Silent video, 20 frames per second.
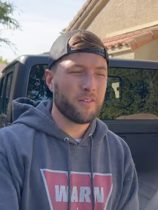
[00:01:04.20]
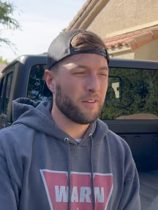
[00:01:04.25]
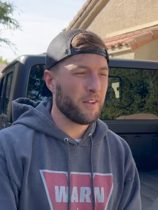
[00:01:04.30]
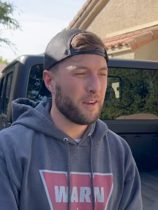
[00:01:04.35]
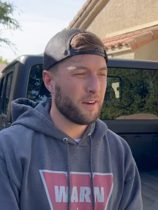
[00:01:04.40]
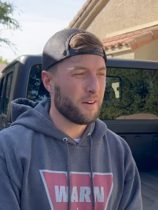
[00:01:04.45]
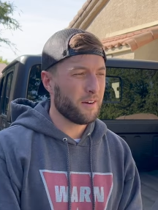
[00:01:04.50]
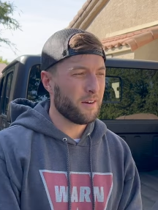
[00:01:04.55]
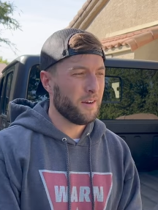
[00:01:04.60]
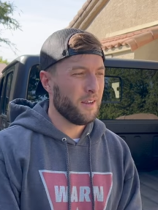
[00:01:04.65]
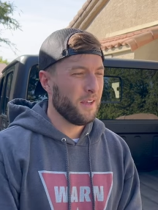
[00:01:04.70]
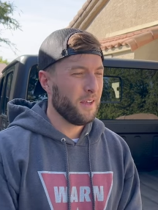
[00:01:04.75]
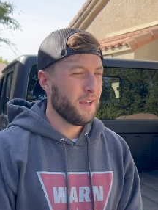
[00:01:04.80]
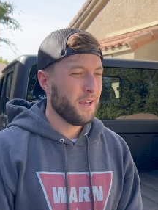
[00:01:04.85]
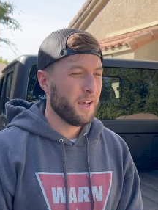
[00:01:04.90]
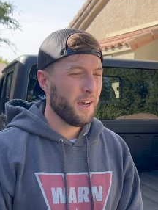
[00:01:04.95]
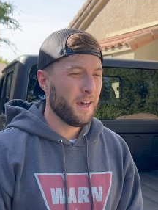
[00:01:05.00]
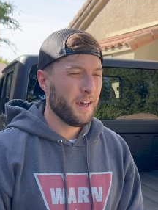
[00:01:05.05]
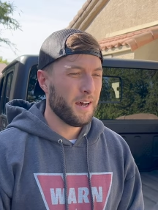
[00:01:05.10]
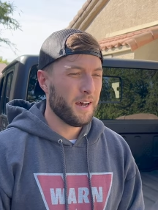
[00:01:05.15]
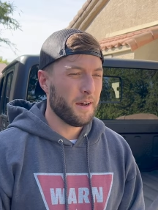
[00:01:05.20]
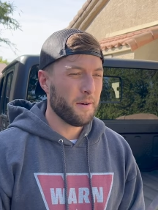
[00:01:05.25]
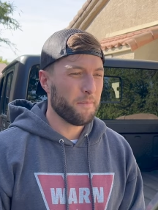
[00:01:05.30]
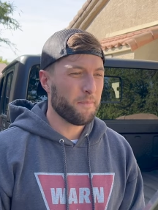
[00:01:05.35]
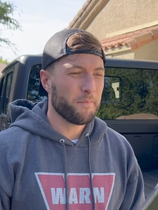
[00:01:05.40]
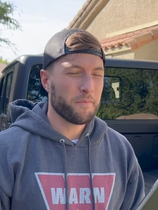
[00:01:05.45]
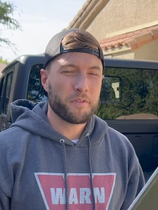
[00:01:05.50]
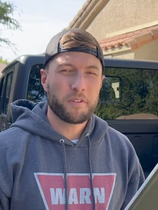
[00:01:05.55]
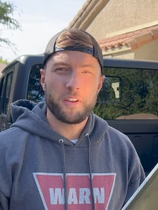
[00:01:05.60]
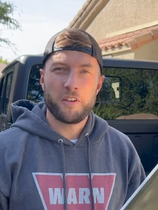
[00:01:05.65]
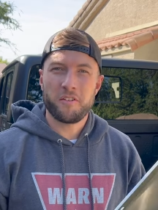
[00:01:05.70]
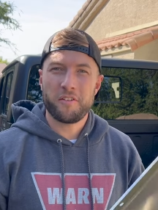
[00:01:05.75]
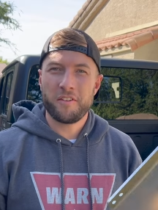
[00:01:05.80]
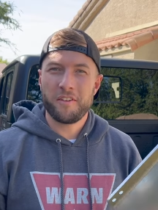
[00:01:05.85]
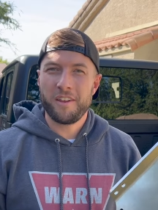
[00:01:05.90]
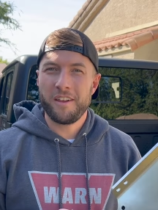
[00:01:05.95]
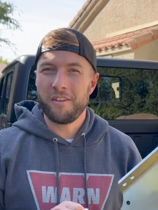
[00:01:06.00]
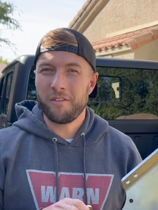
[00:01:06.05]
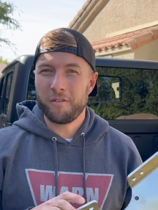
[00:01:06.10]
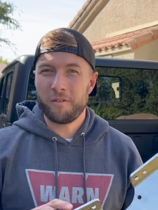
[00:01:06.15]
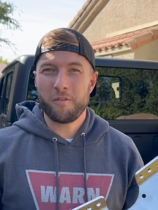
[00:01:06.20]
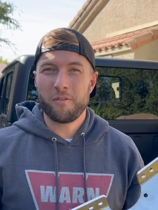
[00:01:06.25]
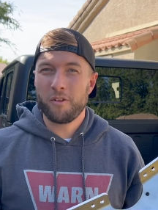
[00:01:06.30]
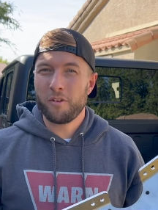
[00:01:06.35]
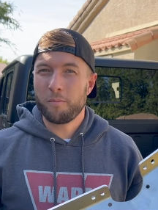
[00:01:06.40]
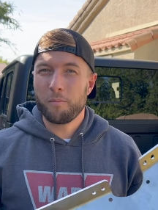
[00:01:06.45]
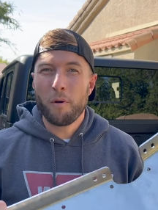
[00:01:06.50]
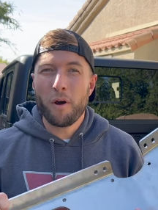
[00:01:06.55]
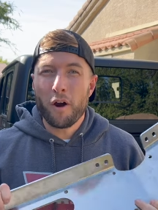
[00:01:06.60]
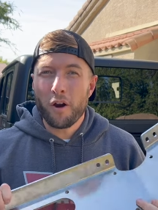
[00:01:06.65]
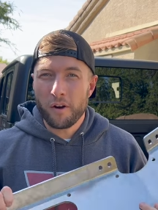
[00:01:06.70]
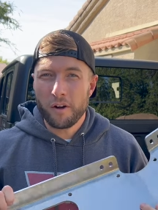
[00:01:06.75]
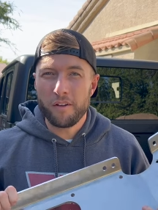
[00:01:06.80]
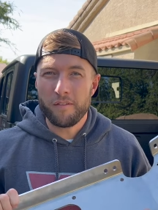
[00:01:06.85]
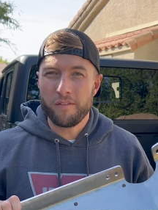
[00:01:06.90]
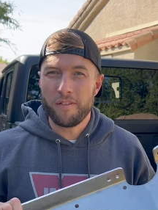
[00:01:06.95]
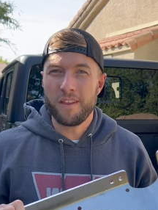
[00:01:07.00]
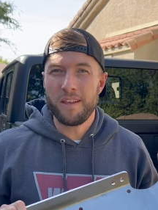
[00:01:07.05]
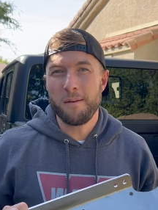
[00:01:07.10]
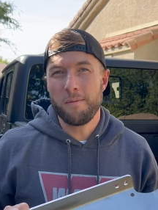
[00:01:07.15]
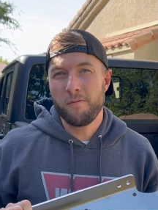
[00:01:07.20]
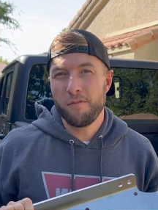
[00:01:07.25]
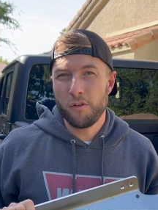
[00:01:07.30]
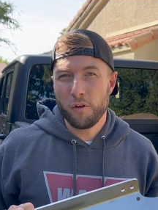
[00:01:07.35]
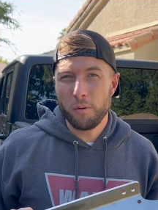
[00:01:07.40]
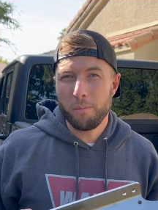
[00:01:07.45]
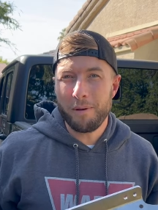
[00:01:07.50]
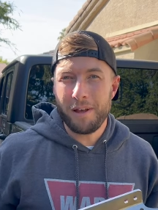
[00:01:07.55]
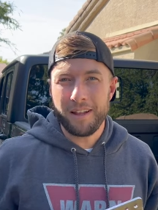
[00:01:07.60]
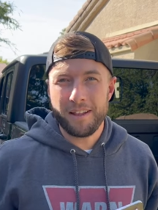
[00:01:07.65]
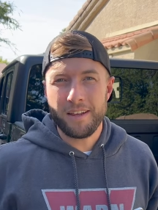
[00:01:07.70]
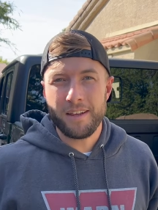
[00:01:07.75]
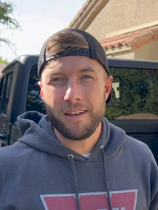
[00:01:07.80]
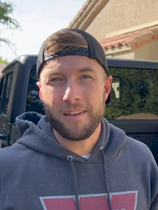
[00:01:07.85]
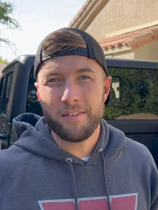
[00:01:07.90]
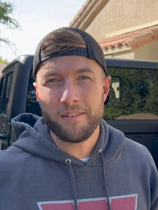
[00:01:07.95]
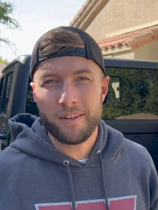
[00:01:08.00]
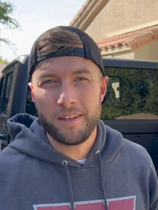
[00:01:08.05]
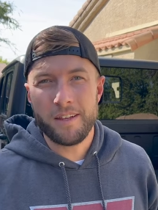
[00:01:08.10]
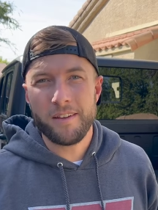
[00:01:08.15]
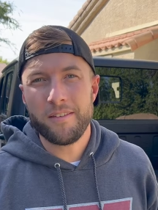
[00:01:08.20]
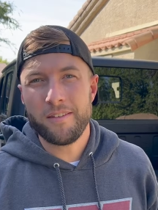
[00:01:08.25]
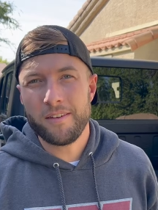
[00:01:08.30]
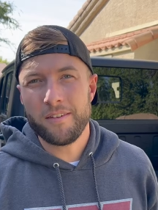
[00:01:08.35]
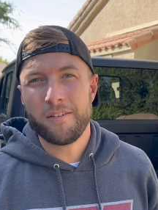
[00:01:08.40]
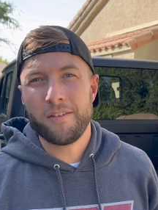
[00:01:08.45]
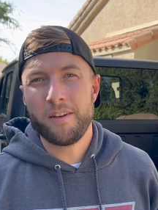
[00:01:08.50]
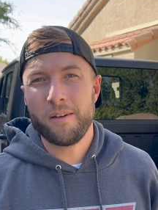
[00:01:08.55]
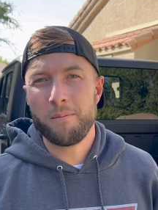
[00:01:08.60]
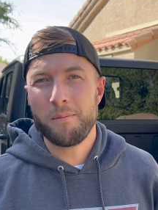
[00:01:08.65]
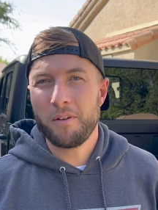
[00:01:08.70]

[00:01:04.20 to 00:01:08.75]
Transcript: there. Um, this is just part of the full belly skid system.